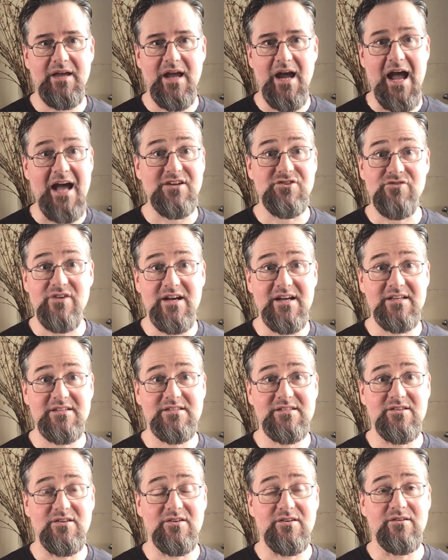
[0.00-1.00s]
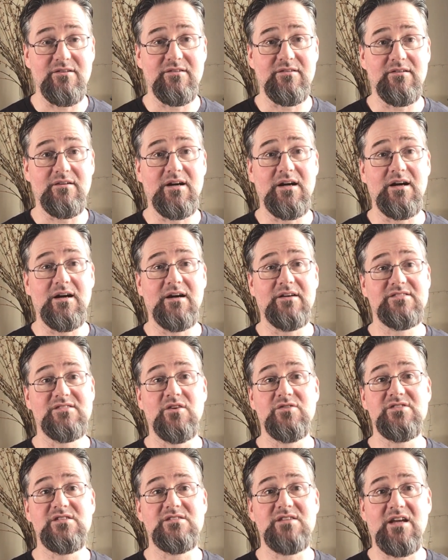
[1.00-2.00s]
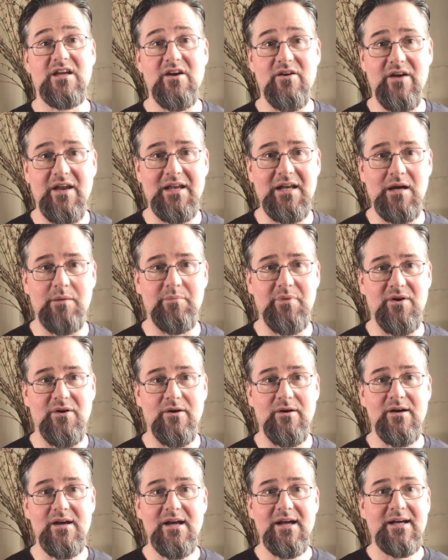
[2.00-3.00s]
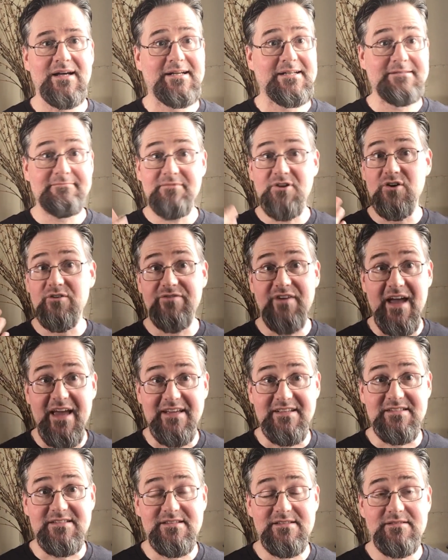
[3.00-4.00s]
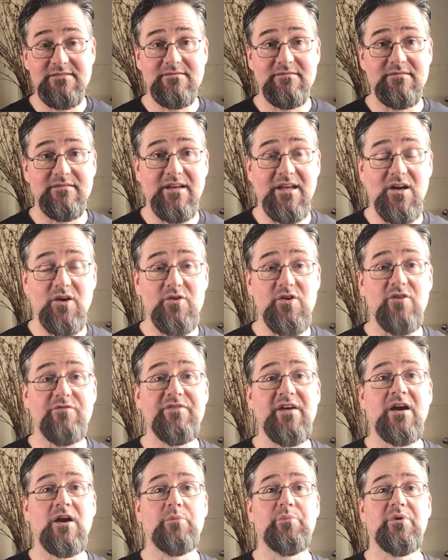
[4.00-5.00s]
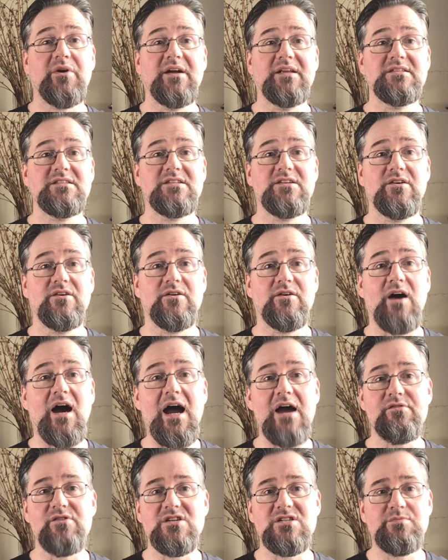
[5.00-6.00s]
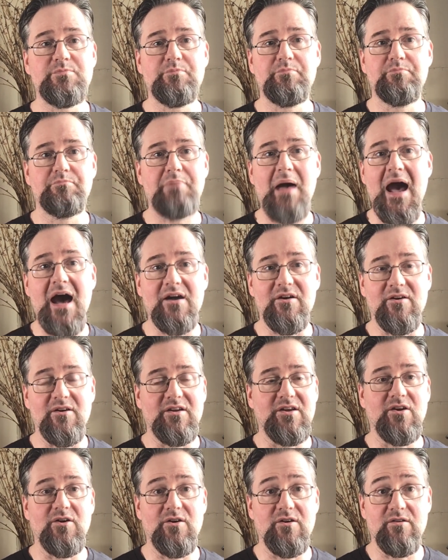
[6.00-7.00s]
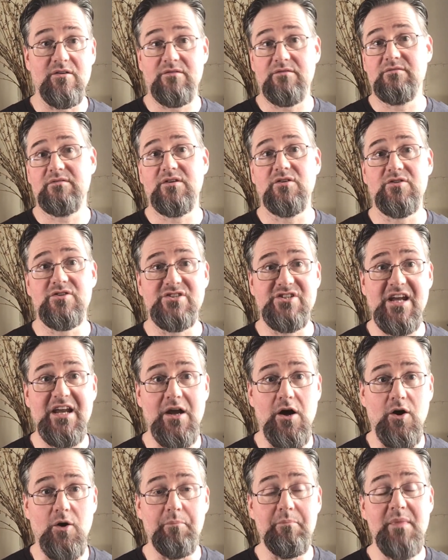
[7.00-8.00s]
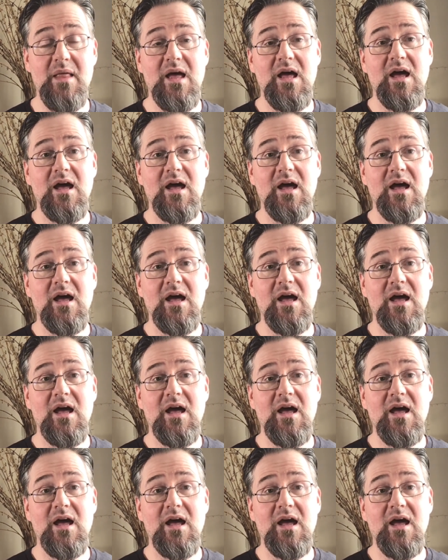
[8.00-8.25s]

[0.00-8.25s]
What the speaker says: address, your social security number, your face, your fingerprints, your iris pattern, your genome.